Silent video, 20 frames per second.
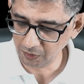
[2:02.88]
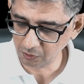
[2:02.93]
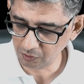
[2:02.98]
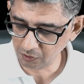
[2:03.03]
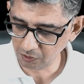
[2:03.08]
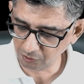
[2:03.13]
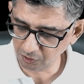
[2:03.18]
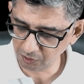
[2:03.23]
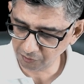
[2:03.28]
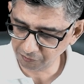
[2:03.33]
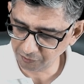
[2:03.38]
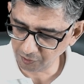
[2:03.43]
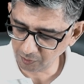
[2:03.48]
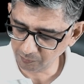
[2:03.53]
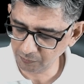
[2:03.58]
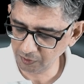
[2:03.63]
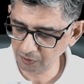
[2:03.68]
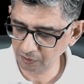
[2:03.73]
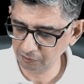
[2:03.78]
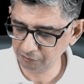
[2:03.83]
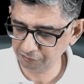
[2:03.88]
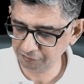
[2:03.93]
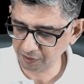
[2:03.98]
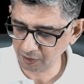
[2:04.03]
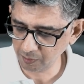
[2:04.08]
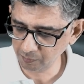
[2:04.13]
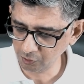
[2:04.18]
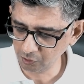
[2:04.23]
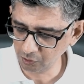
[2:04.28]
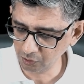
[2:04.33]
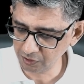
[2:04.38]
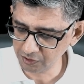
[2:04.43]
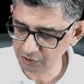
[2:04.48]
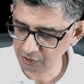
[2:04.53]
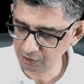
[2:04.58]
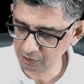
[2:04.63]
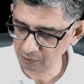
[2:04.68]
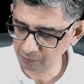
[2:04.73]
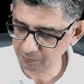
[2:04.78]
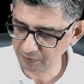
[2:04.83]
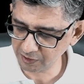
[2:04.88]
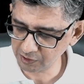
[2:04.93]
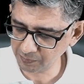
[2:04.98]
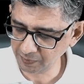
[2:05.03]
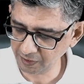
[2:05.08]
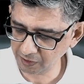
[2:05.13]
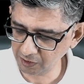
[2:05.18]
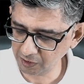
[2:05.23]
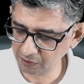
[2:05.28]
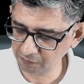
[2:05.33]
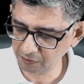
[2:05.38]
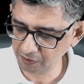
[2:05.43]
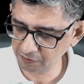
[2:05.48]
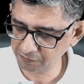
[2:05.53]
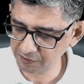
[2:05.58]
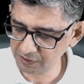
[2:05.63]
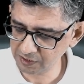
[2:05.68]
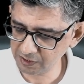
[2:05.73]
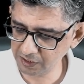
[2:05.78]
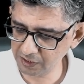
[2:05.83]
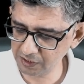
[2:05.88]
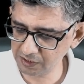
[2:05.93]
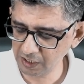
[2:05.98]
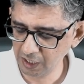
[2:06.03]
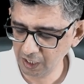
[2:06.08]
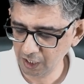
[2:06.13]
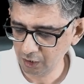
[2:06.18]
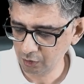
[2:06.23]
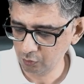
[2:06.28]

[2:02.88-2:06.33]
but or from the pharmacological perspective if he says